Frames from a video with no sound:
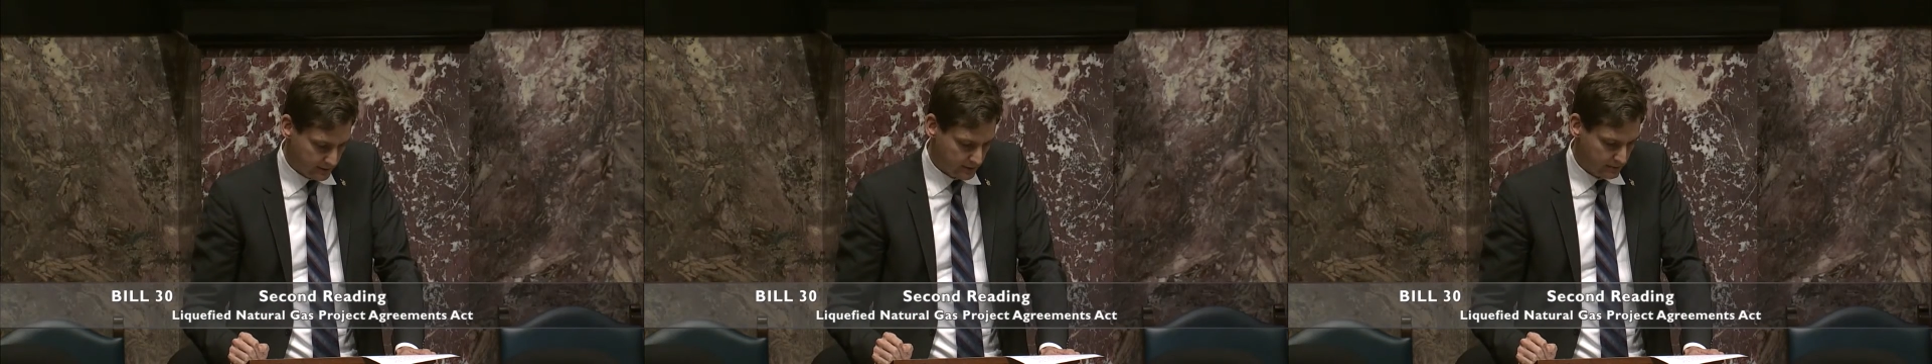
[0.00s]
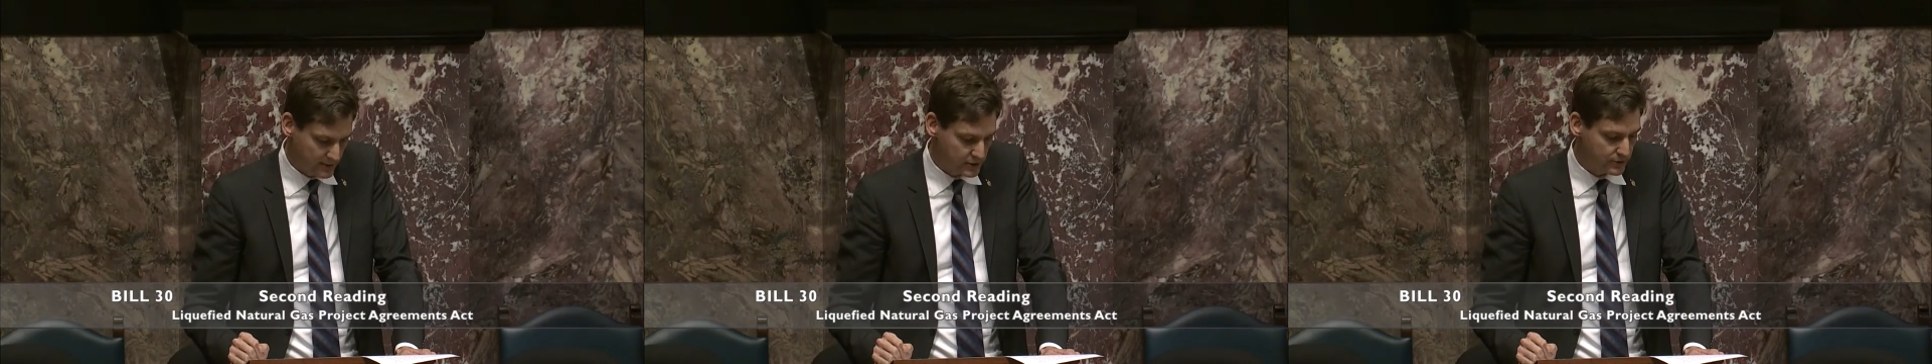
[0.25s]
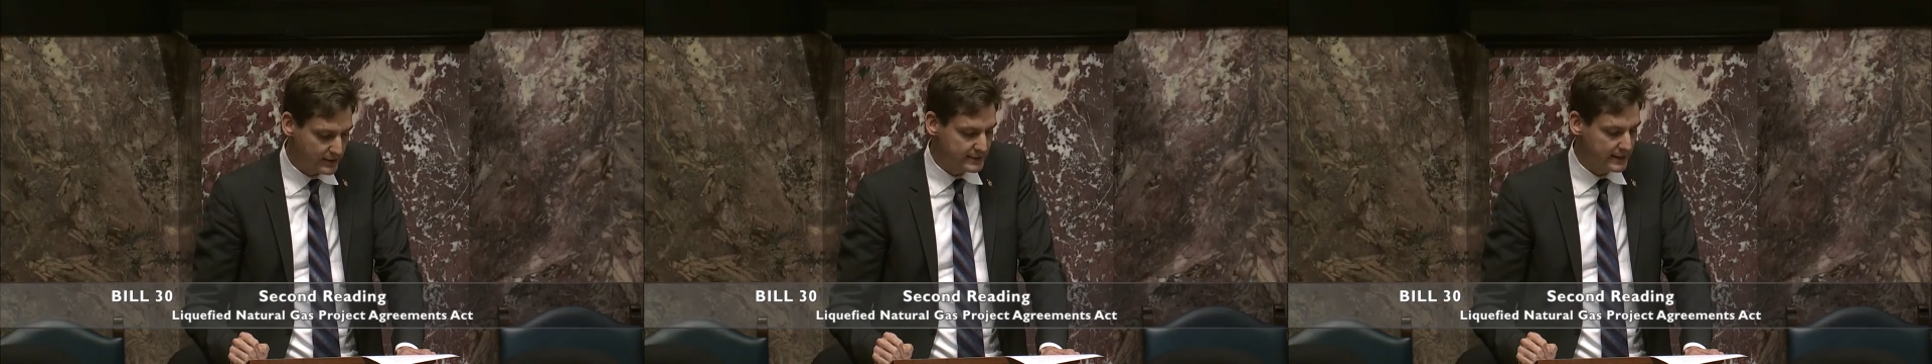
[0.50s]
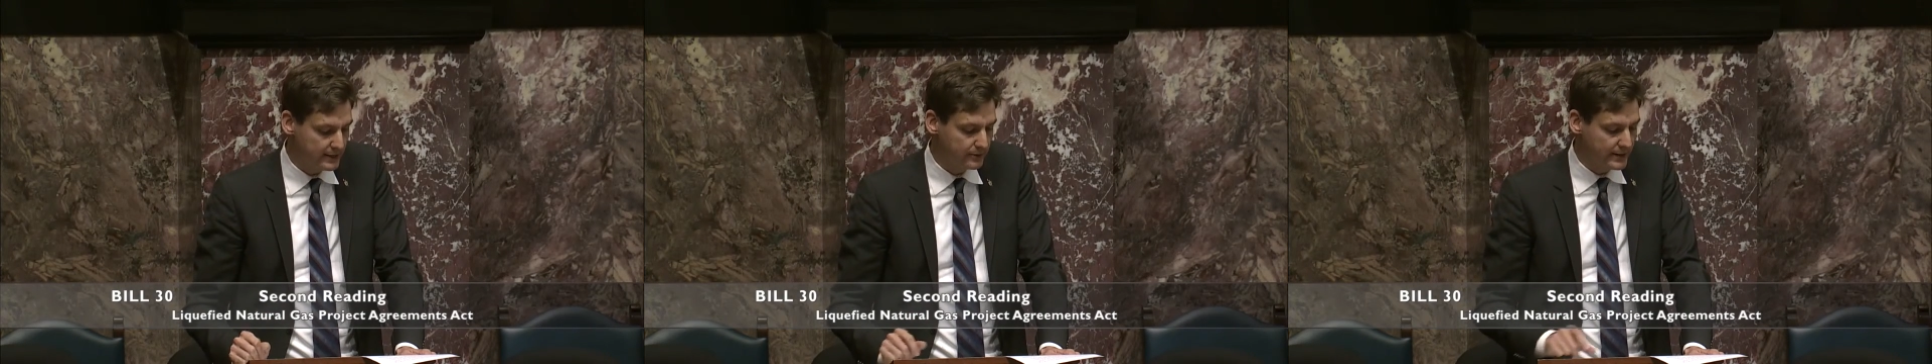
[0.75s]

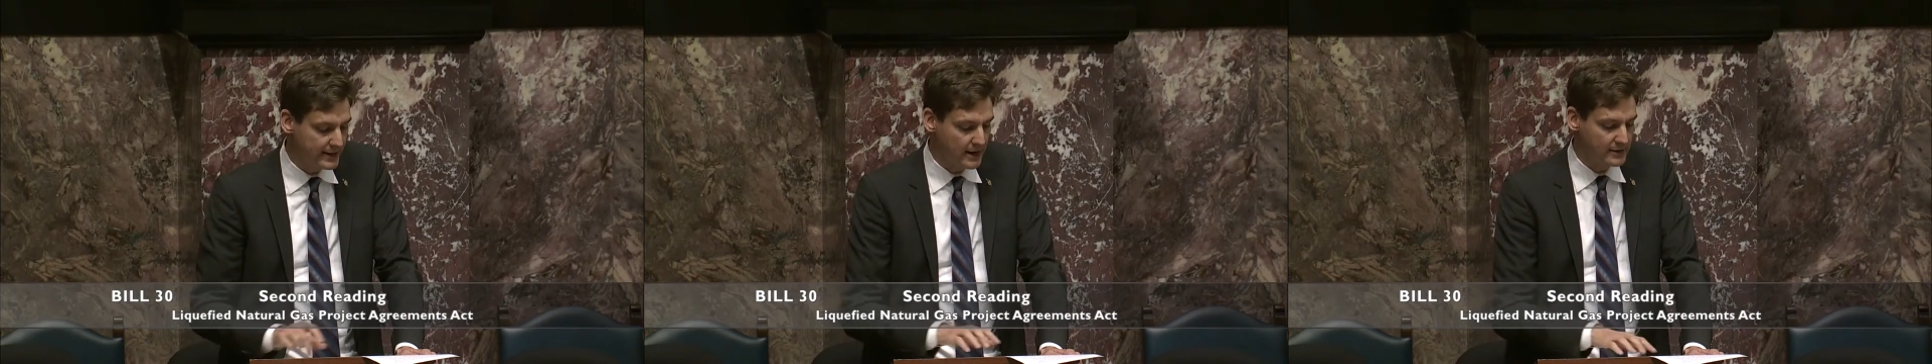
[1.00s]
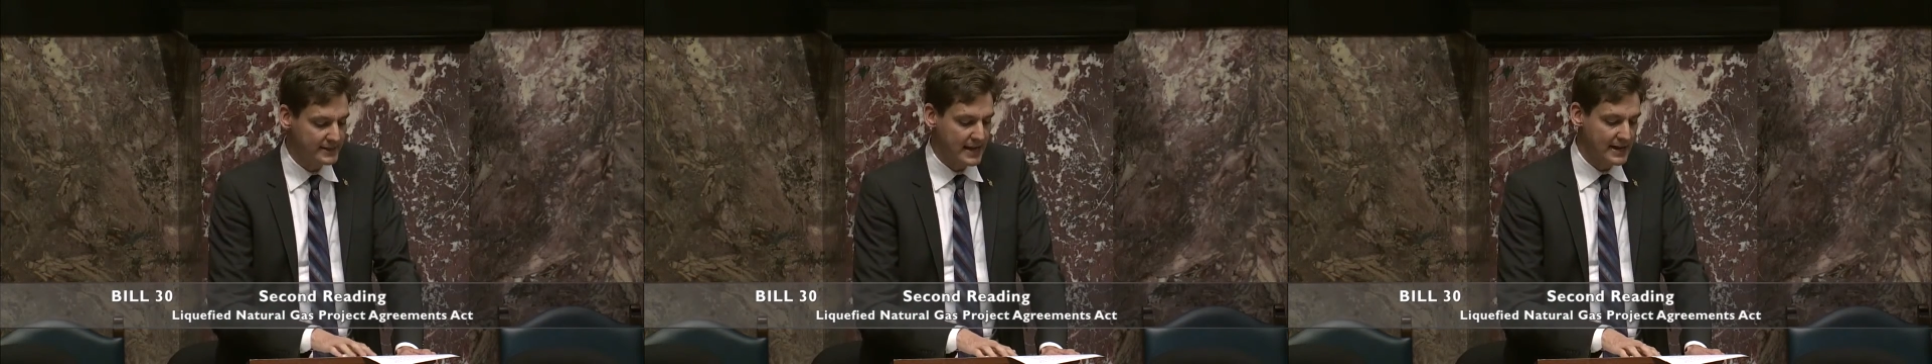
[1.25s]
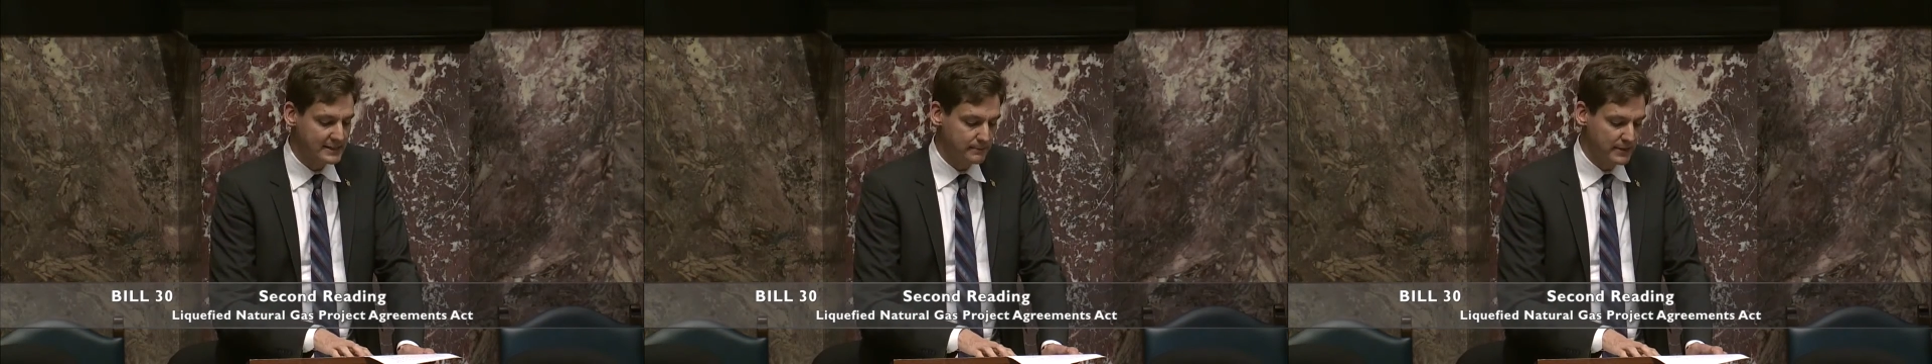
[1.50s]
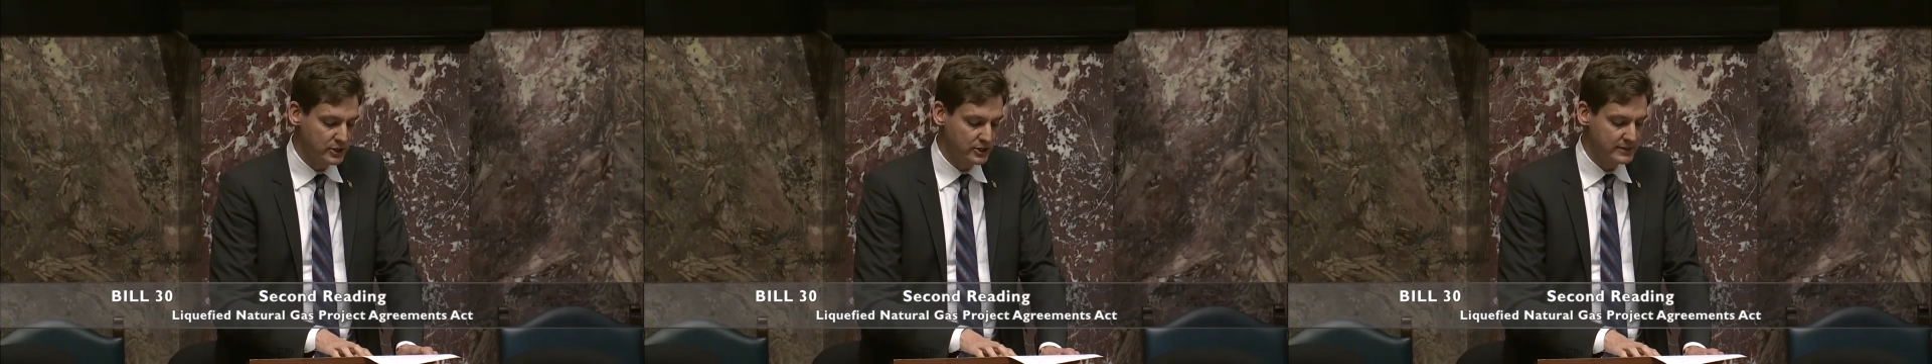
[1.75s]
restricting greenhouse gas
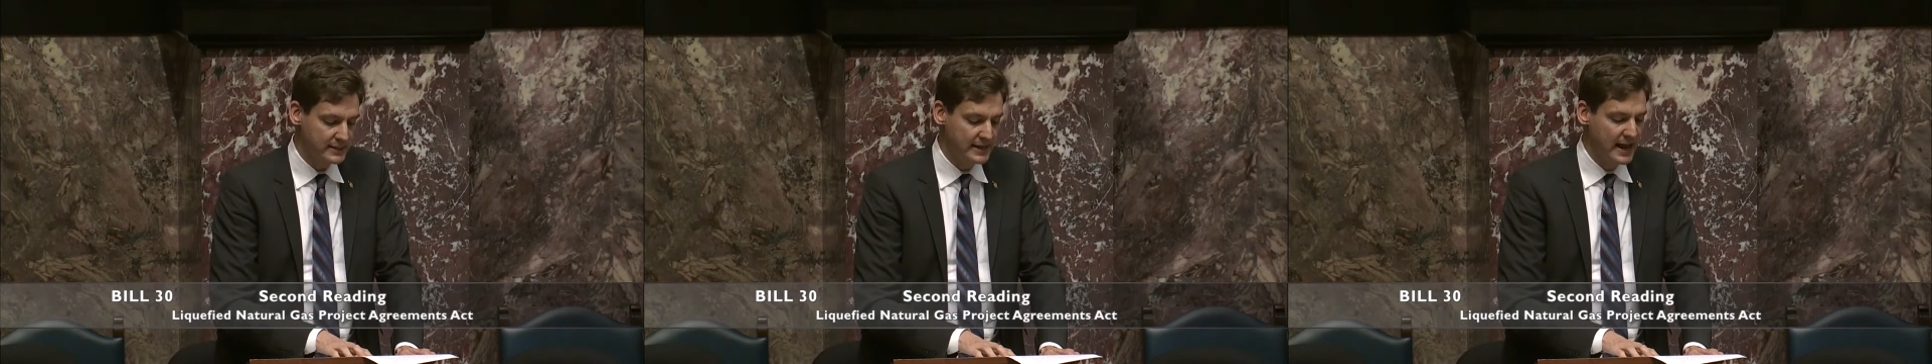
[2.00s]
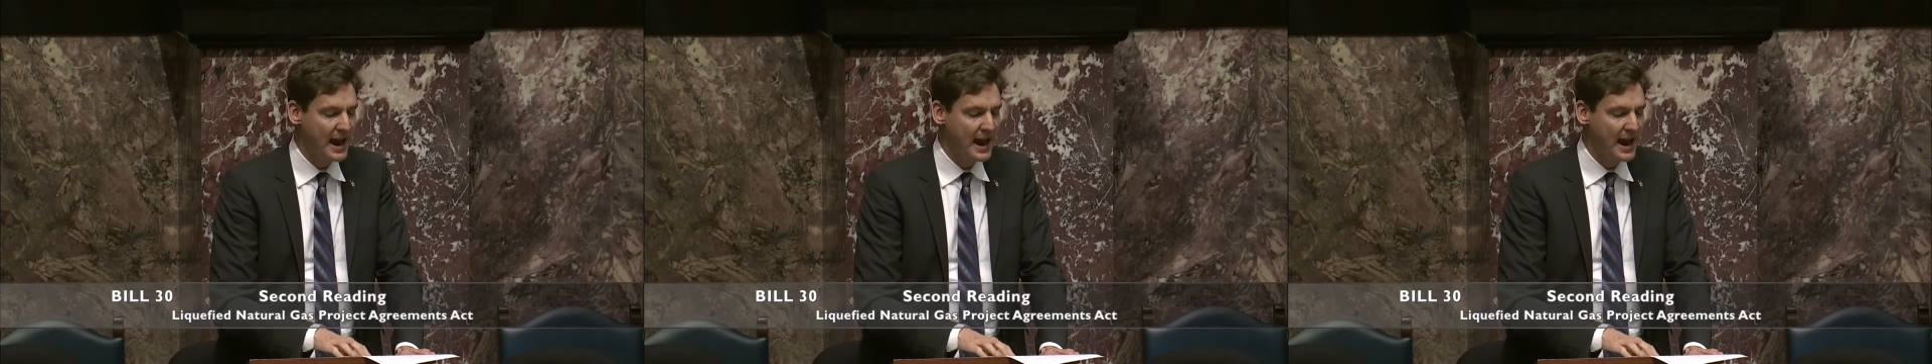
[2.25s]
emissions,